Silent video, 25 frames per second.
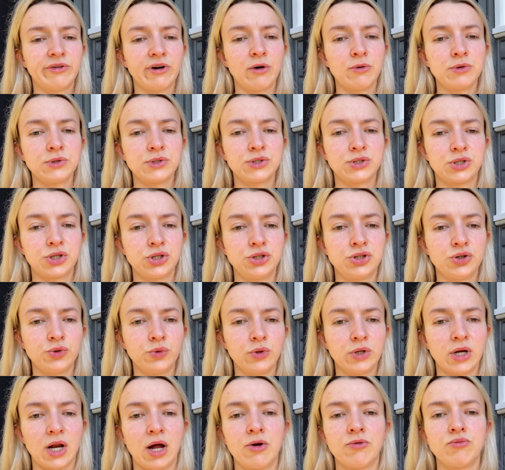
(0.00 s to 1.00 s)
I was to do
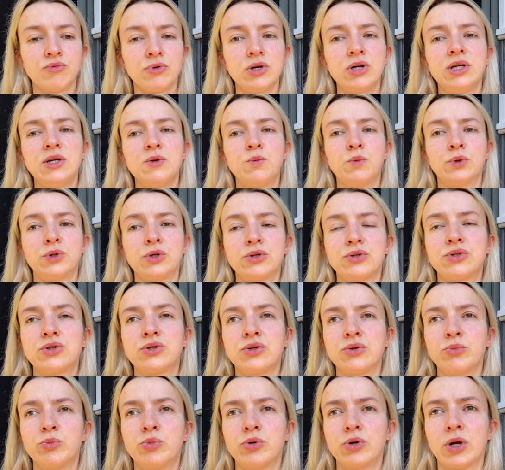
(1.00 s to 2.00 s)
it I really wanted
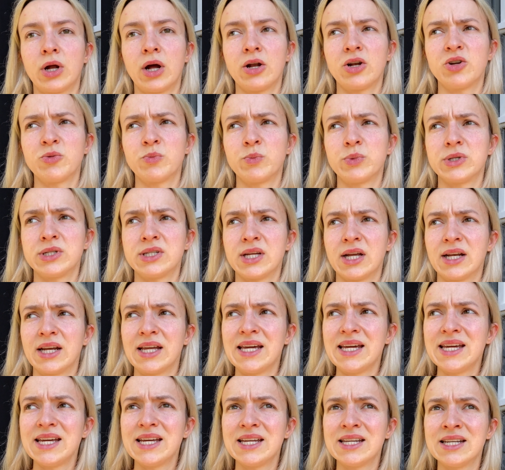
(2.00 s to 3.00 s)
to put 100%
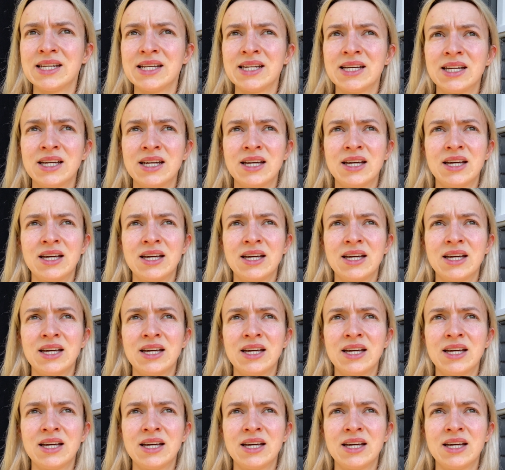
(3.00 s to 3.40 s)
in